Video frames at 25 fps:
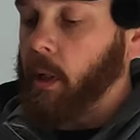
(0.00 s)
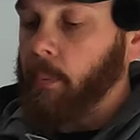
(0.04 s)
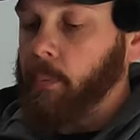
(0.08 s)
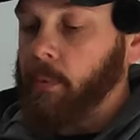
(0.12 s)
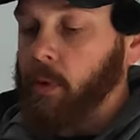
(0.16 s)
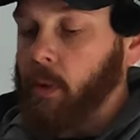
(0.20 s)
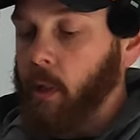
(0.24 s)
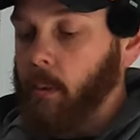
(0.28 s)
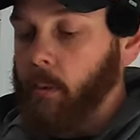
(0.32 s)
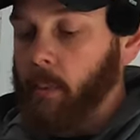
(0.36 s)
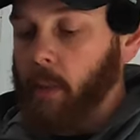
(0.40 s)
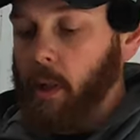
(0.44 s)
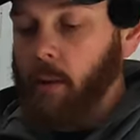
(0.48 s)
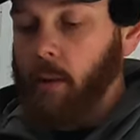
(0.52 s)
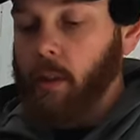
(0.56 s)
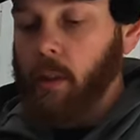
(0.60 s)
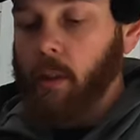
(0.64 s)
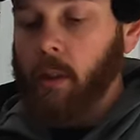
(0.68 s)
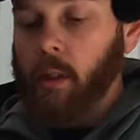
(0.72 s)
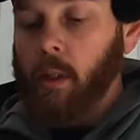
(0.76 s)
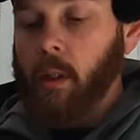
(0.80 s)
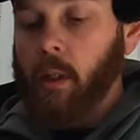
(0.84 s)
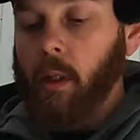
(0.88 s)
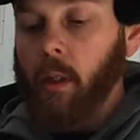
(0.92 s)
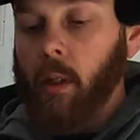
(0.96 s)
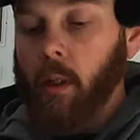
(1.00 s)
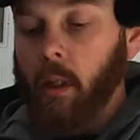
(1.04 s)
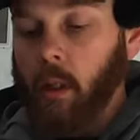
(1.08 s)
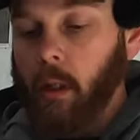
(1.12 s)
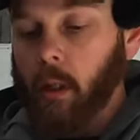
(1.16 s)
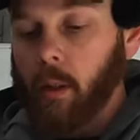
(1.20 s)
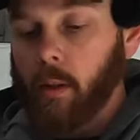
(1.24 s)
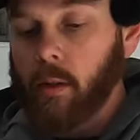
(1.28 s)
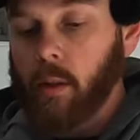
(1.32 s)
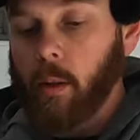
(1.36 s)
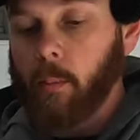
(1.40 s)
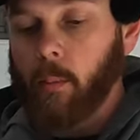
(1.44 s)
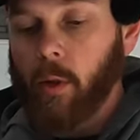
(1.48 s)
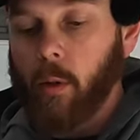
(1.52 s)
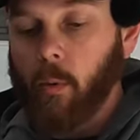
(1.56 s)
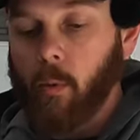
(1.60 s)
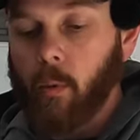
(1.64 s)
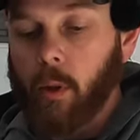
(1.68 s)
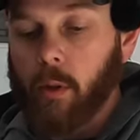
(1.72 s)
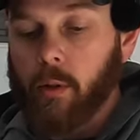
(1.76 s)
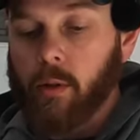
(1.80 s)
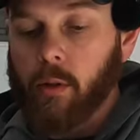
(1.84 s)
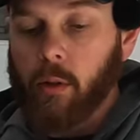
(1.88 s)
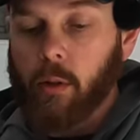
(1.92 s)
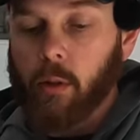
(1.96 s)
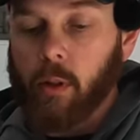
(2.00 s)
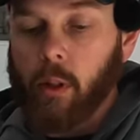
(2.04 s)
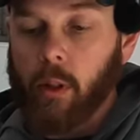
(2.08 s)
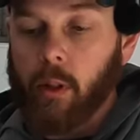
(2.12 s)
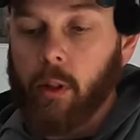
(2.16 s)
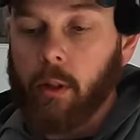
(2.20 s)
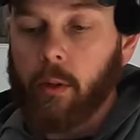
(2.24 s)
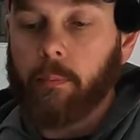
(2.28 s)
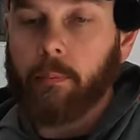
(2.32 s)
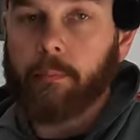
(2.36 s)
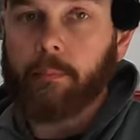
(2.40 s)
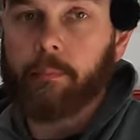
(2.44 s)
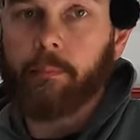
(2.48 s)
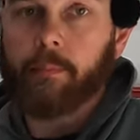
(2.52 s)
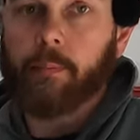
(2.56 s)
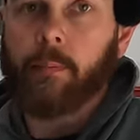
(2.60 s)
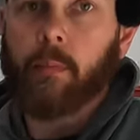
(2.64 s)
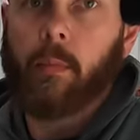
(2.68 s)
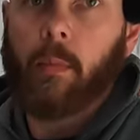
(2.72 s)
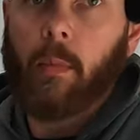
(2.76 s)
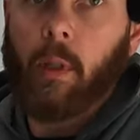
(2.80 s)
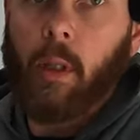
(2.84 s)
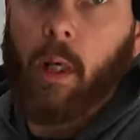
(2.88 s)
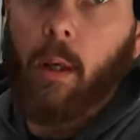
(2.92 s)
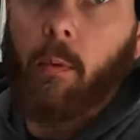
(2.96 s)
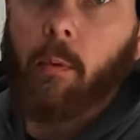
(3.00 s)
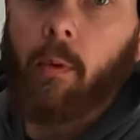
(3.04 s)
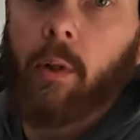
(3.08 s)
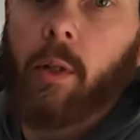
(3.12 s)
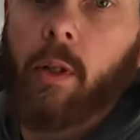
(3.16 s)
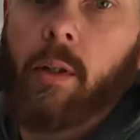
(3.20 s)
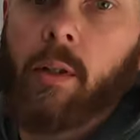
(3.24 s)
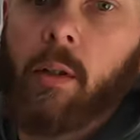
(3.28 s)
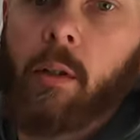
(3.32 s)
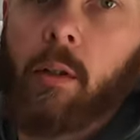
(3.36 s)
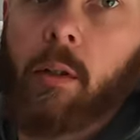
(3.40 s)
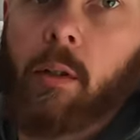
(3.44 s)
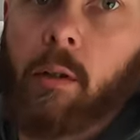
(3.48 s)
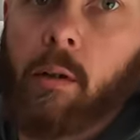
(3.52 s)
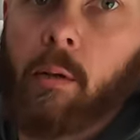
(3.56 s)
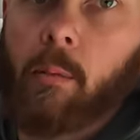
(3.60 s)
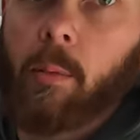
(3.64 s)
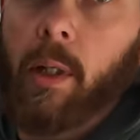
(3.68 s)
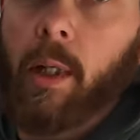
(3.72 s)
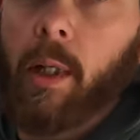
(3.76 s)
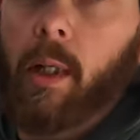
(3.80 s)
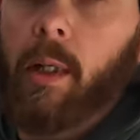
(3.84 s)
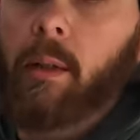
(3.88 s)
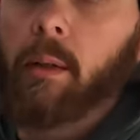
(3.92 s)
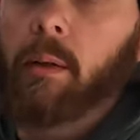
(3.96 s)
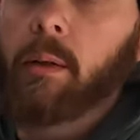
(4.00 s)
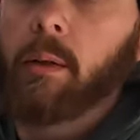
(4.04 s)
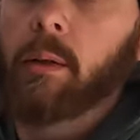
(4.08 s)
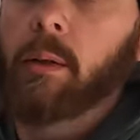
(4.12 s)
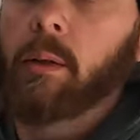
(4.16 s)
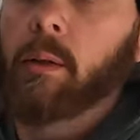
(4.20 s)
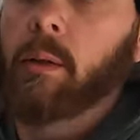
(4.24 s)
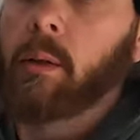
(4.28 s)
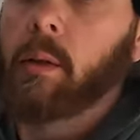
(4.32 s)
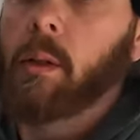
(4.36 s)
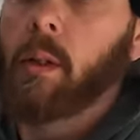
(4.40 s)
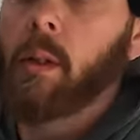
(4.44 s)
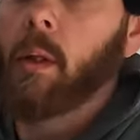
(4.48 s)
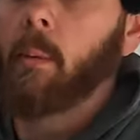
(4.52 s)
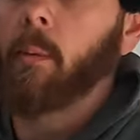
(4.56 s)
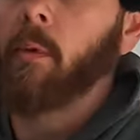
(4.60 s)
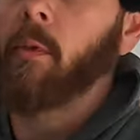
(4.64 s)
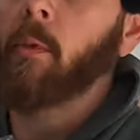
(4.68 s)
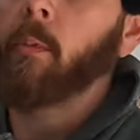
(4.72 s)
upset about it. Some of the welds look good. That one doesn't look too bad. Some of